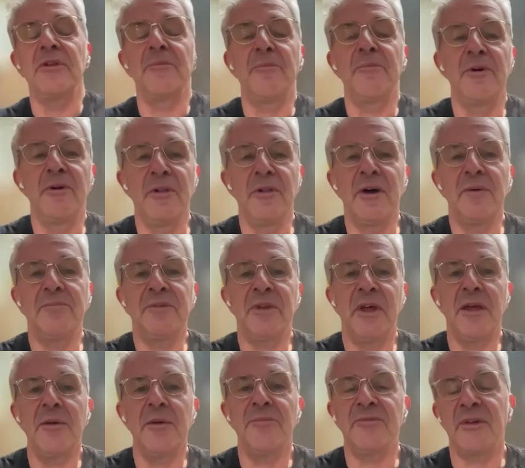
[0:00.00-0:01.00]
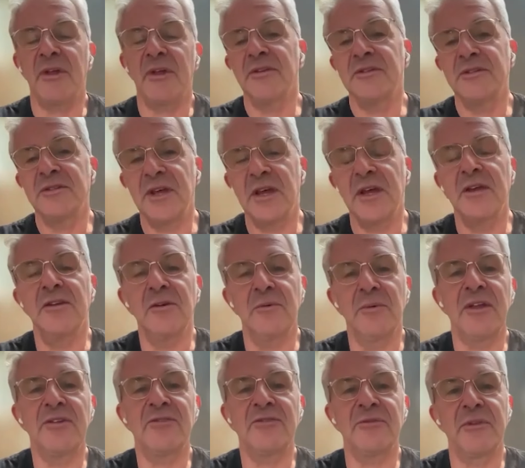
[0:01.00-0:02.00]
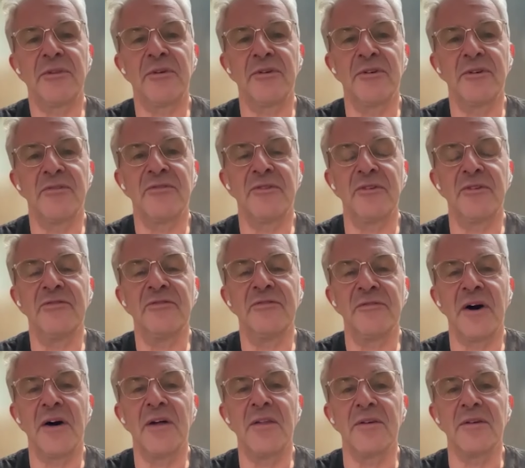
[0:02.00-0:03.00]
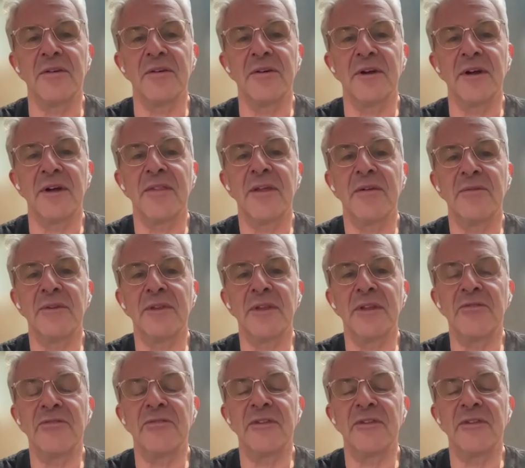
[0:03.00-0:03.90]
to pull up tapes and sang duets with her deceased father, and then release